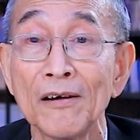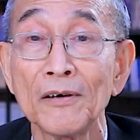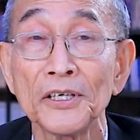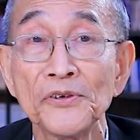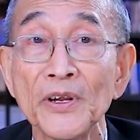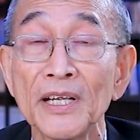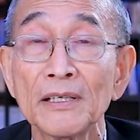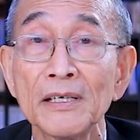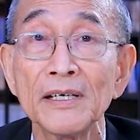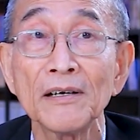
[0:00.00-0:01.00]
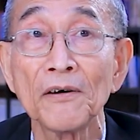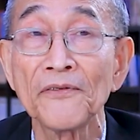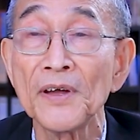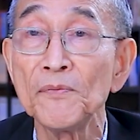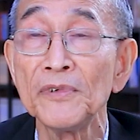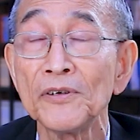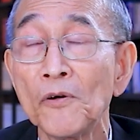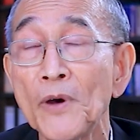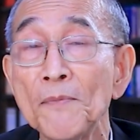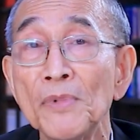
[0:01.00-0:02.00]
on the 23rd of
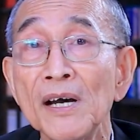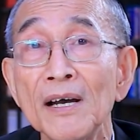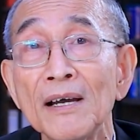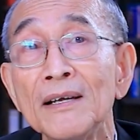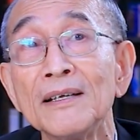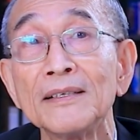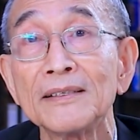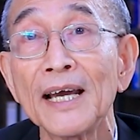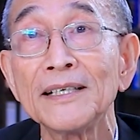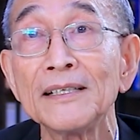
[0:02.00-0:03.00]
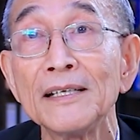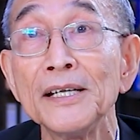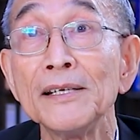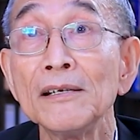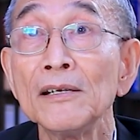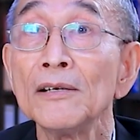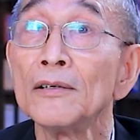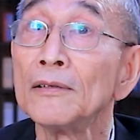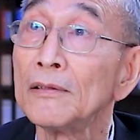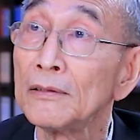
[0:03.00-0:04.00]
November
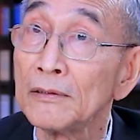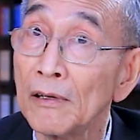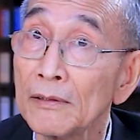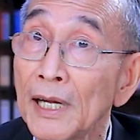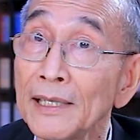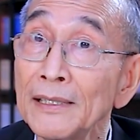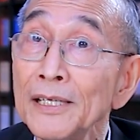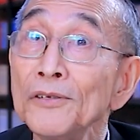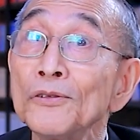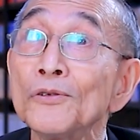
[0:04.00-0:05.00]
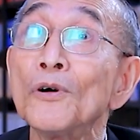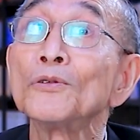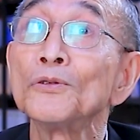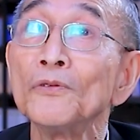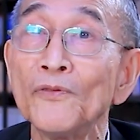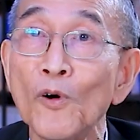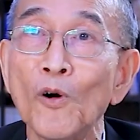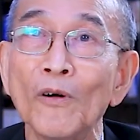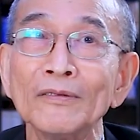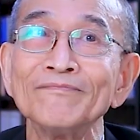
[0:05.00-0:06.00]

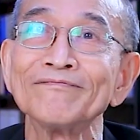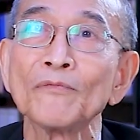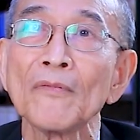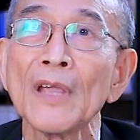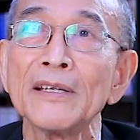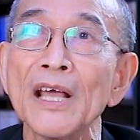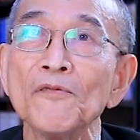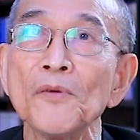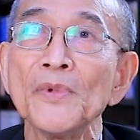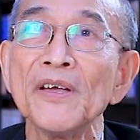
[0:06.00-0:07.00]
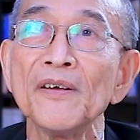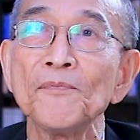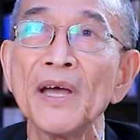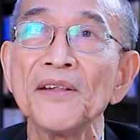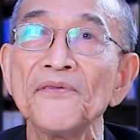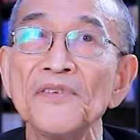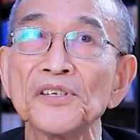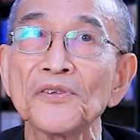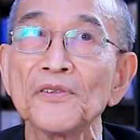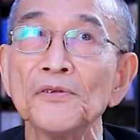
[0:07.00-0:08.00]
2024, that will be
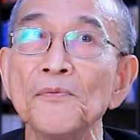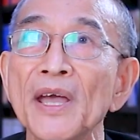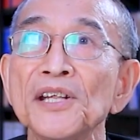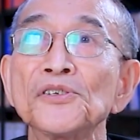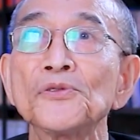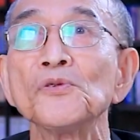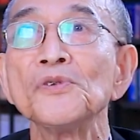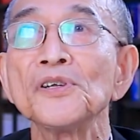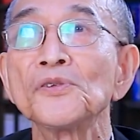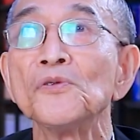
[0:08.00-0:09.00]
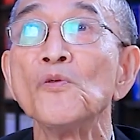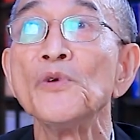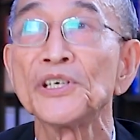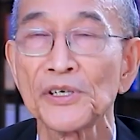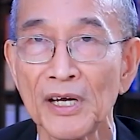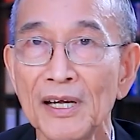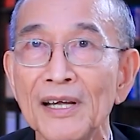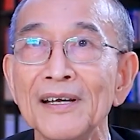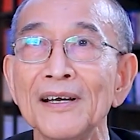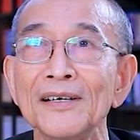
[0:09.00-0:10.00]
benefits to many students who wish
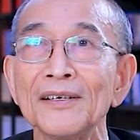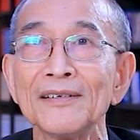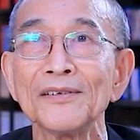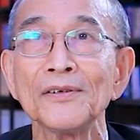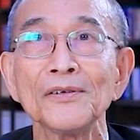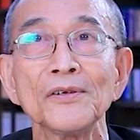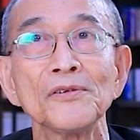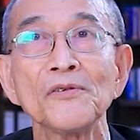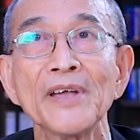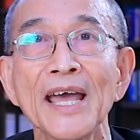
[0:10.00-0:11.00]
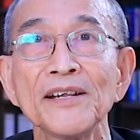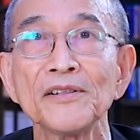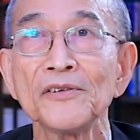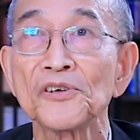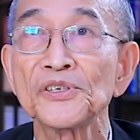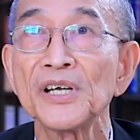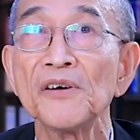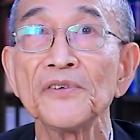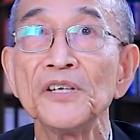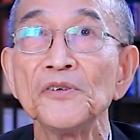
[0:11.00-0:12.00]
to get
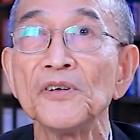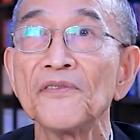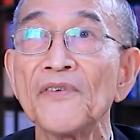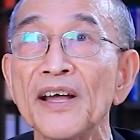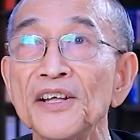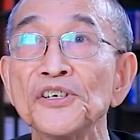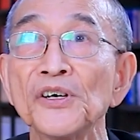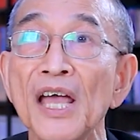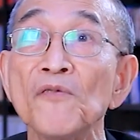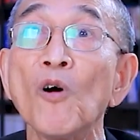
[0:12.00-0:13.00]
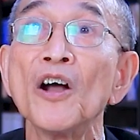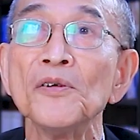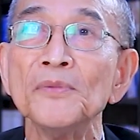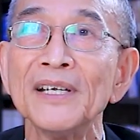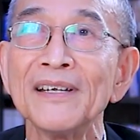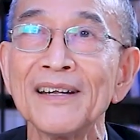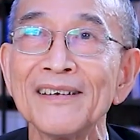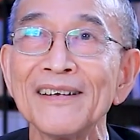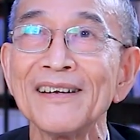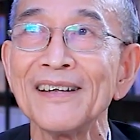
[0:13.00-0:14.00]
yourself into the financial environment
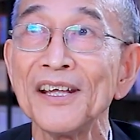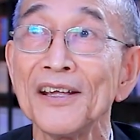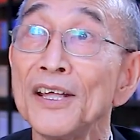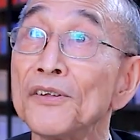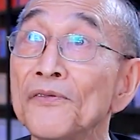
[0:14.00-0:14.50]
in